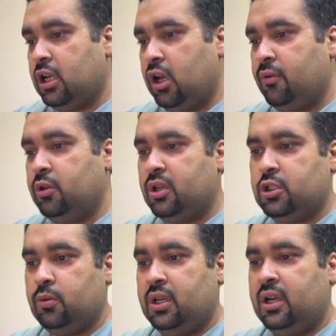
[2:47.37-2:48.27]
However, you can
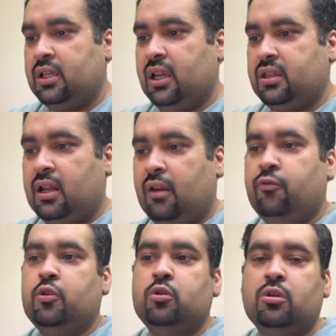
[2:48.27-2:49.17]
see over here that there are
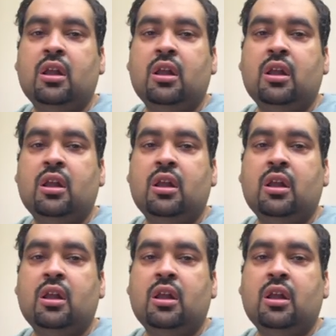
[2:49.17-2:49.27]
few